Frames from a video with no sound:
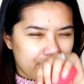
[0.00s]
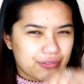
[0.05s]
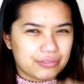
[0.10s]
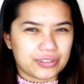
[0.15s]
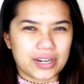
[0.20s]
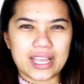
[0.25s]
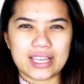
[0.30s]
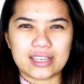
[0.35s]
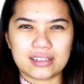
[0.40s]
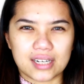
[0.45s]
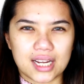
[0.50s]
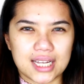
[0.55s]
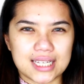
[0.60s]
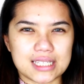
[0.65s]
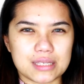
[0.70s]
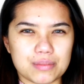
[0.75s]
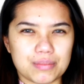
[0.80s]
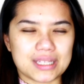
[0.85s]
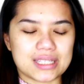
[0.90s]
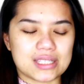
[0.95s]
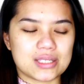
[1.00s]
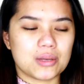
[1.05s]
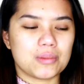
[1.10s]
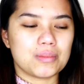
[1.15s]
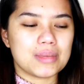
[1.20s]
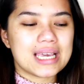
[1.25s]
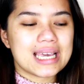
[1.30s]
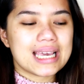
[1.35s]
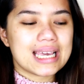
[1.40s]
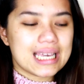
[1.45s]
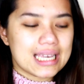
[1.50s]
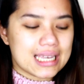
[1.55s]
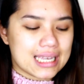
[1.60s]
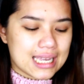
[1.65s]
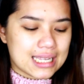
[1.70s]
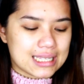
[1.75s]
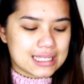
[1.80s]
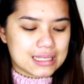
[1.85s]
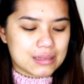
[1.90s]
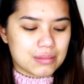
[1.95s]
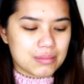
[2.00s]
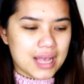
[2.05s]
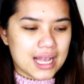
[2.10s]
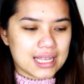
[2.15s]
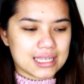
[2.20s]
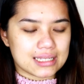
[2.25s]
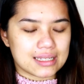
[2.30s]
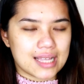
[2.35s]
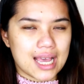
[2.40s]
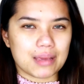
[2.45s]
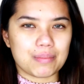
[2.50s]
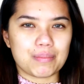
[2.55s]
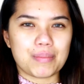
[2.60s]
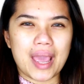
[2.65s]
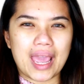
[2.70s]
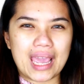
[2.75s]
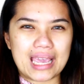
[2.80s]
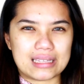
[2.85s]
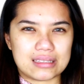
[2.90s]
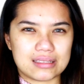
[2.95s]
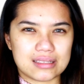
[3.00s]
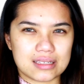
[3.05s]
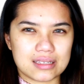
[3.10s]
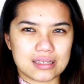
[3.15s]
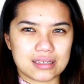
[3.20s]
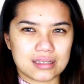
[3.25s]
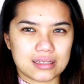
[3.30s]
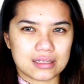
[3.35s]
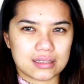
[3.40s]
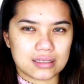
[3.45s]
fragrance, but to me it smells like paint.